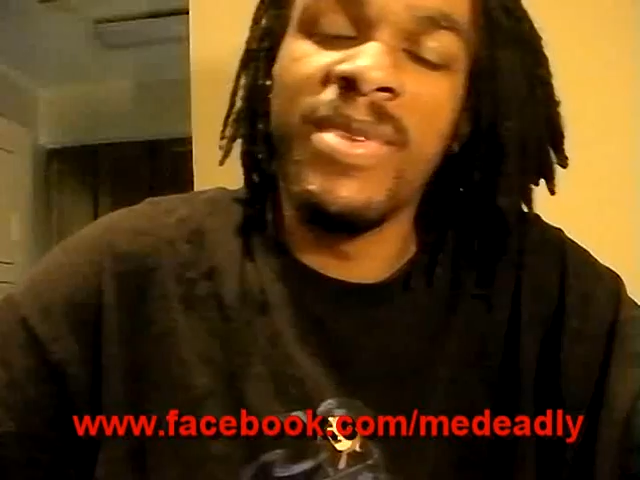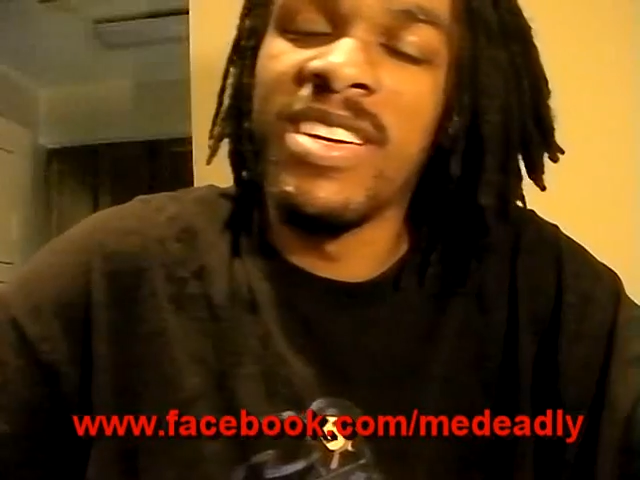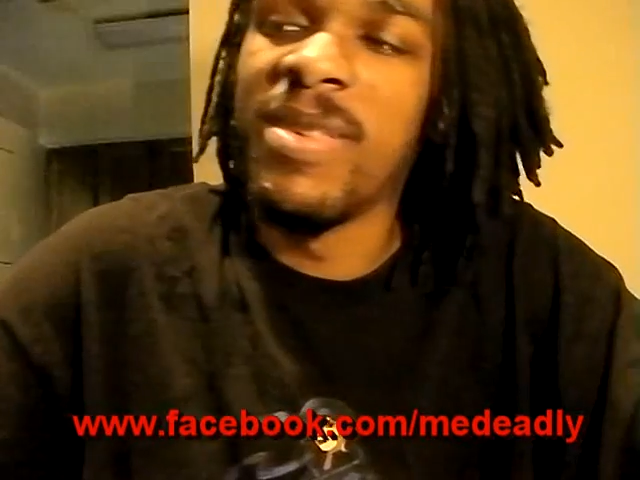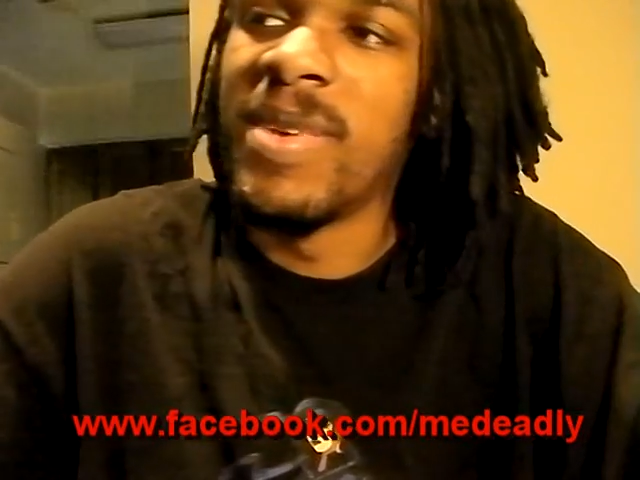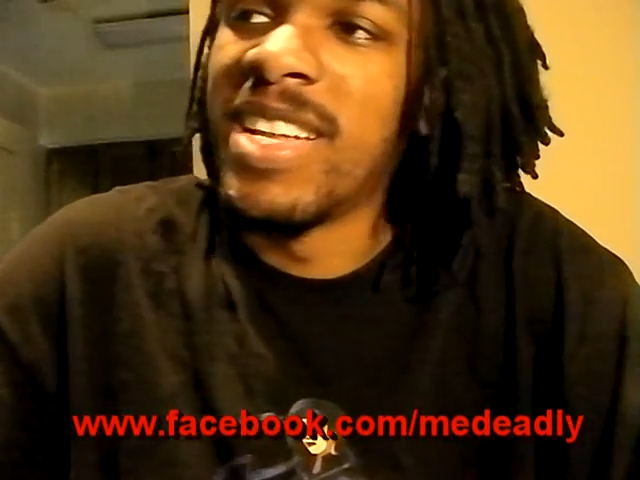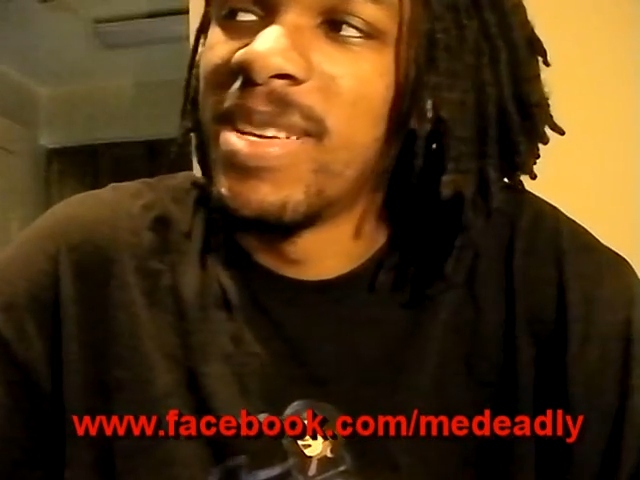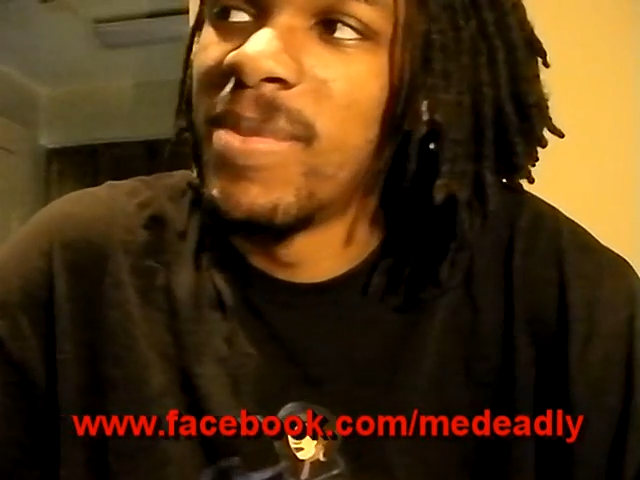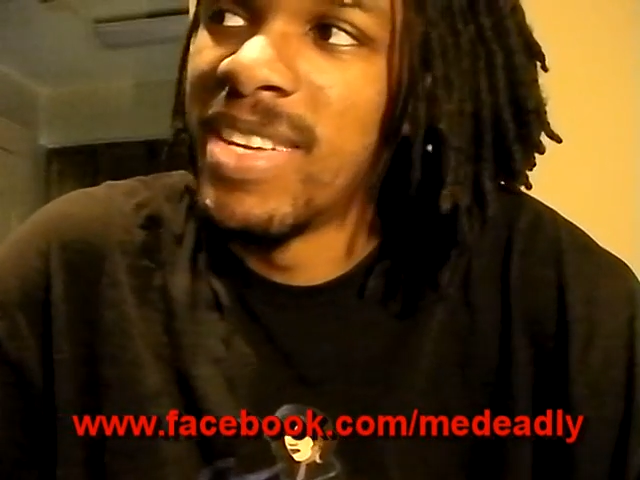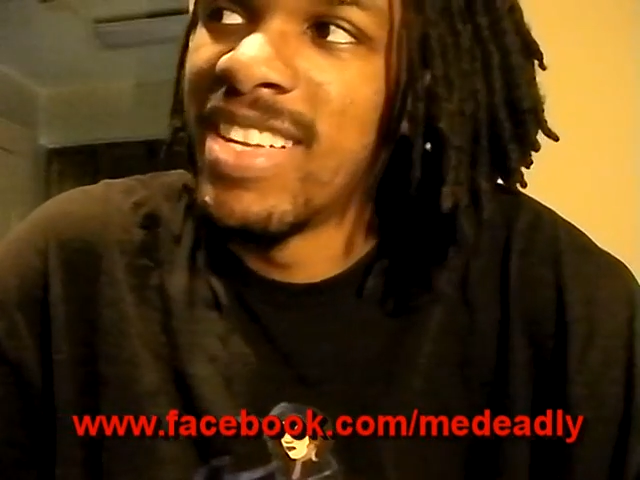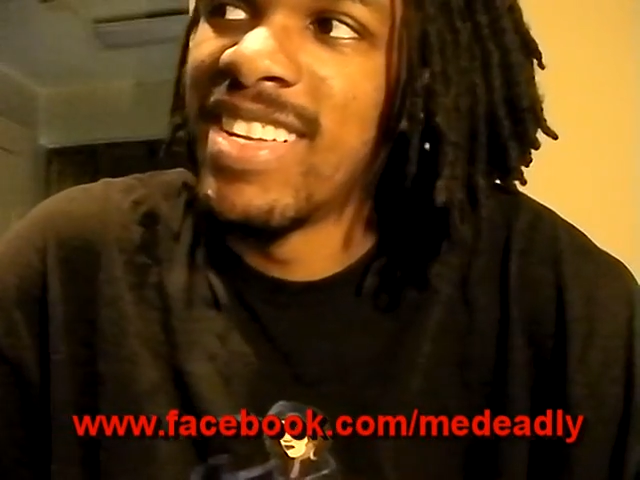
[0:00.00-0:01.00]

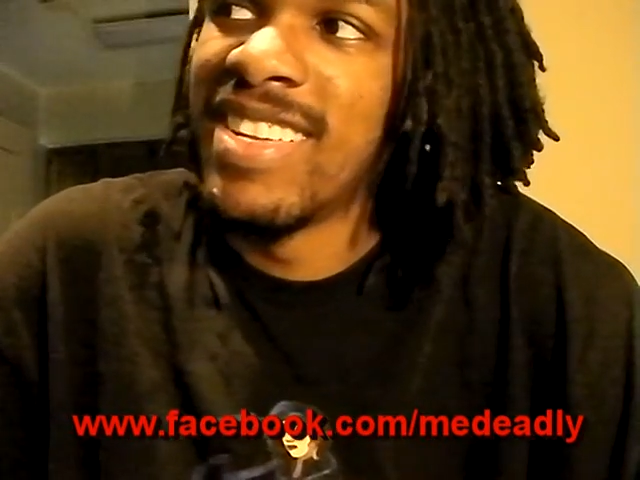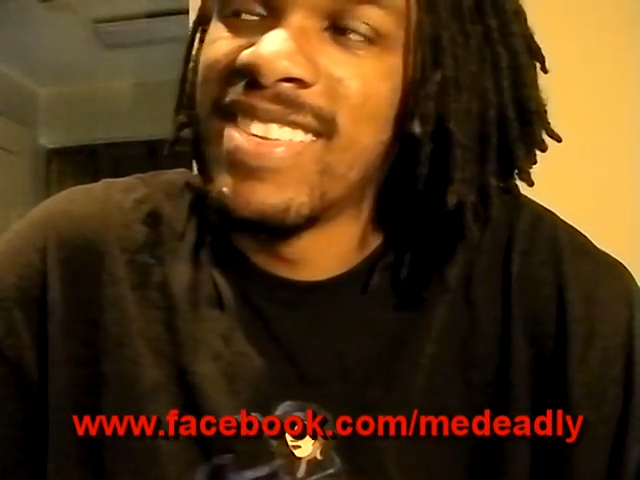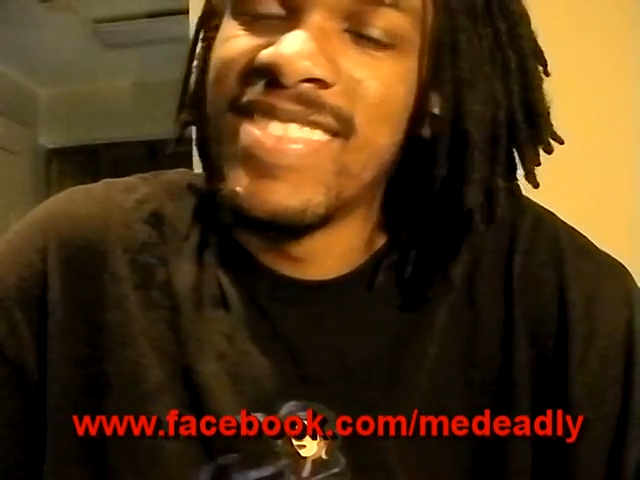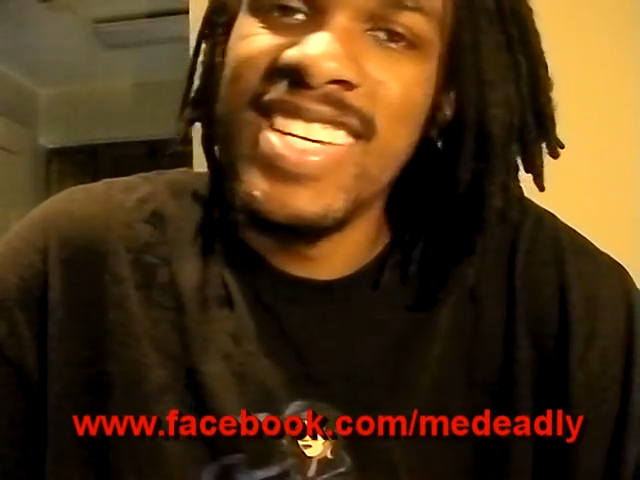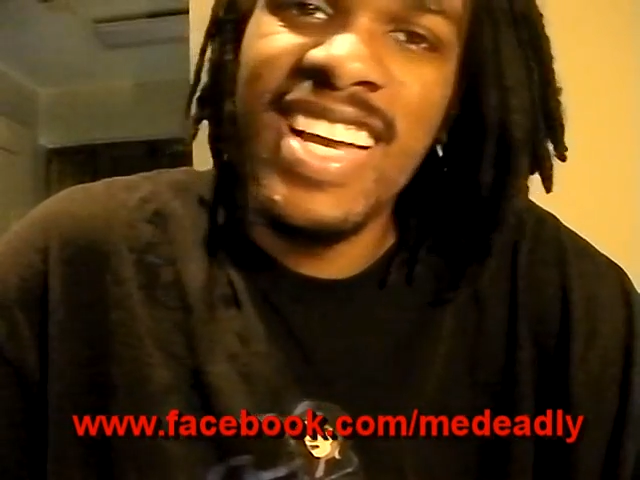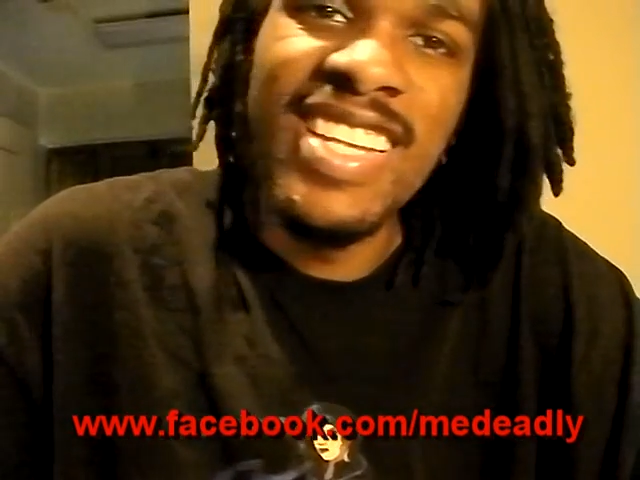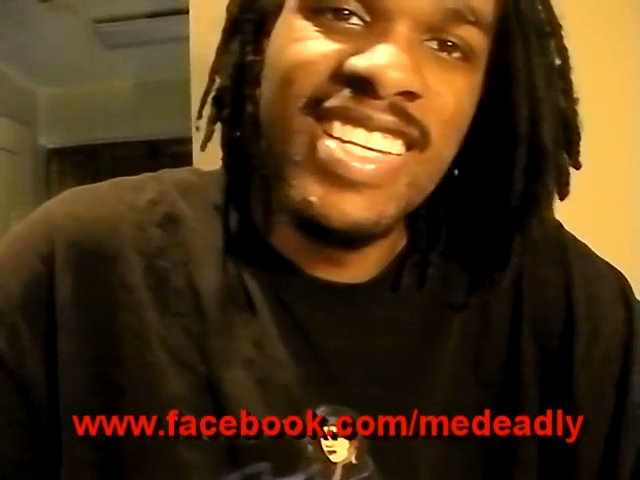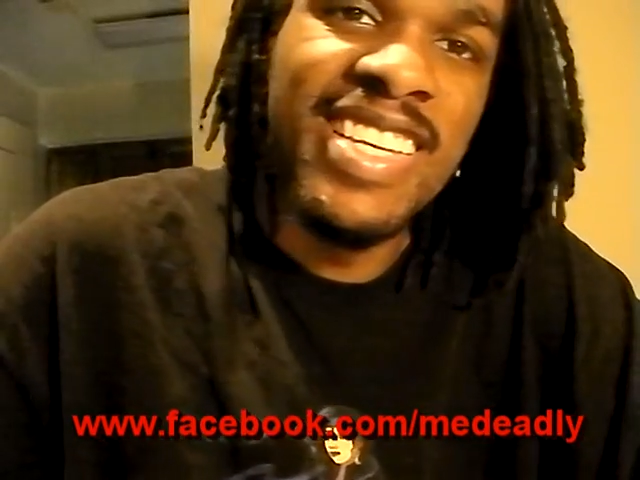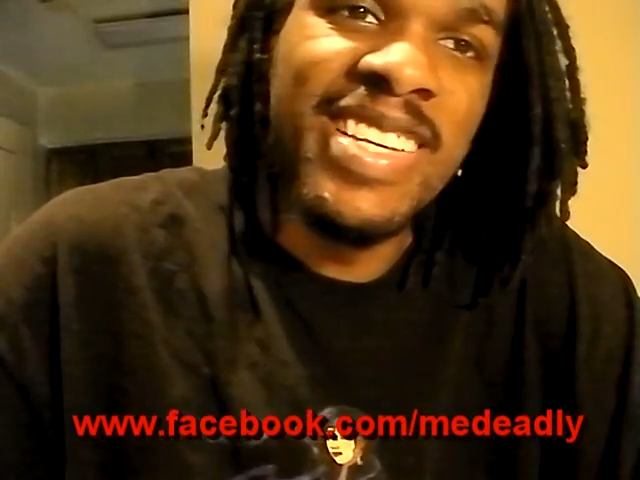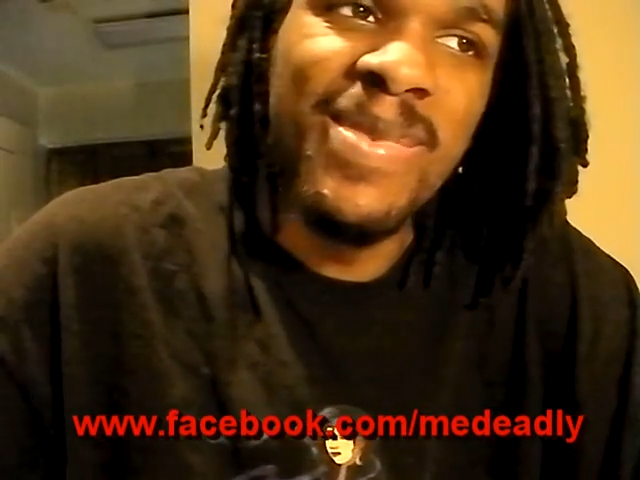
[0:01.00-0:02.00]
everybody, man. Um, check out
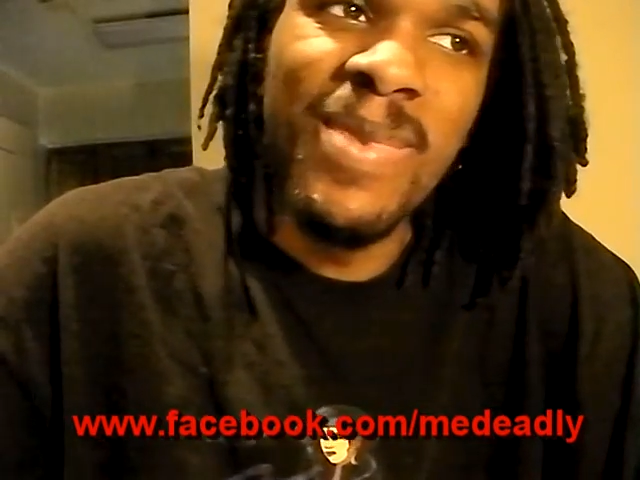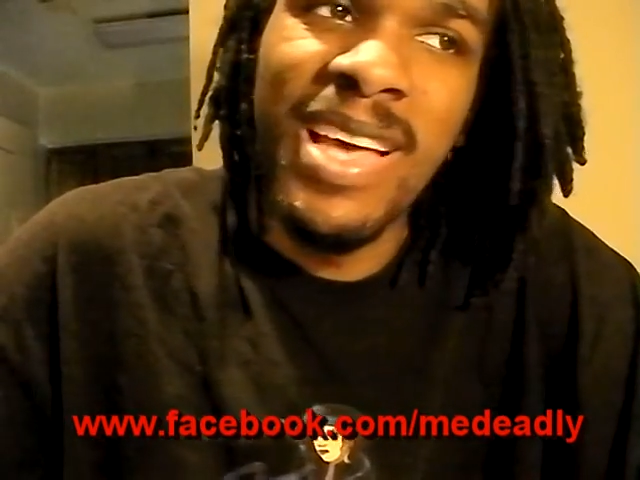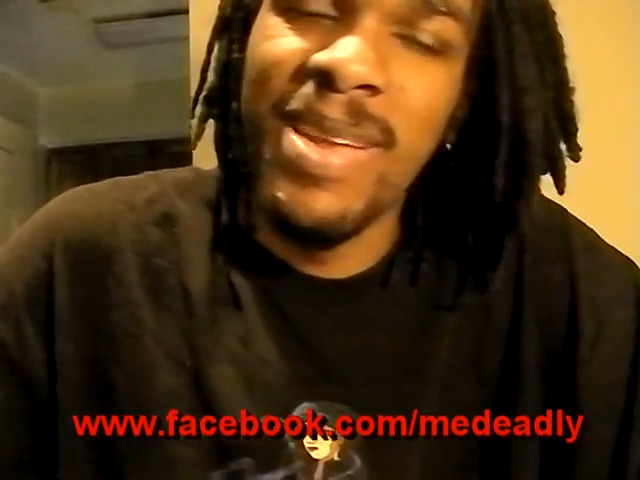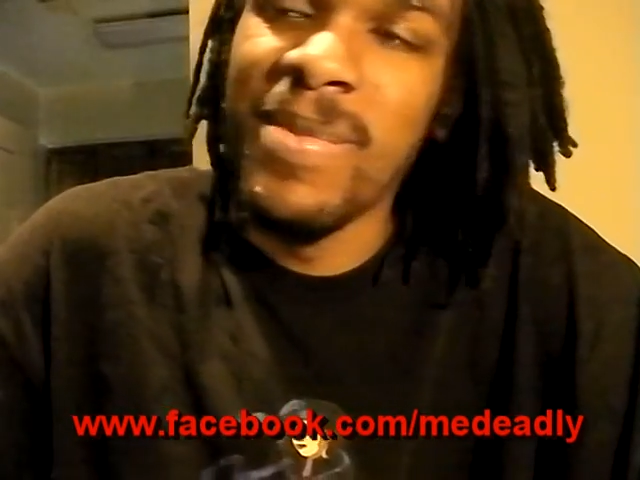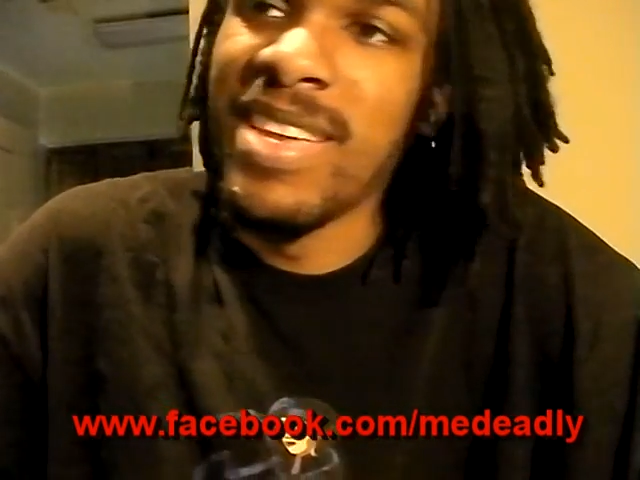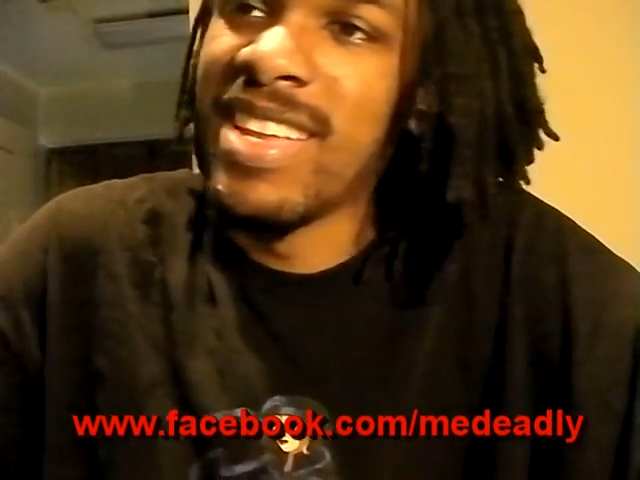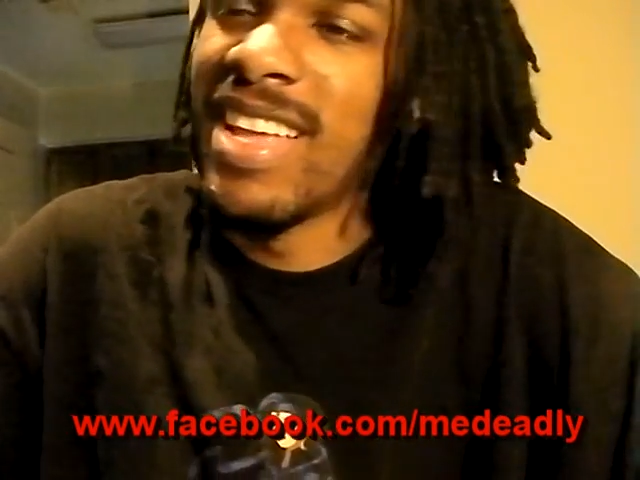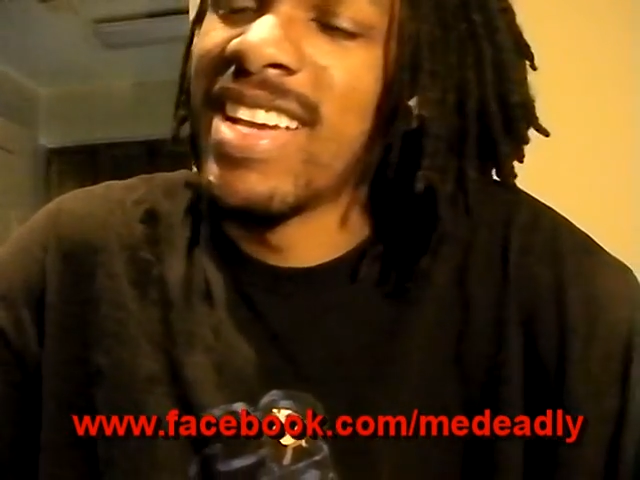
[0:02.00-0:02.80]
the link at the bottom, man.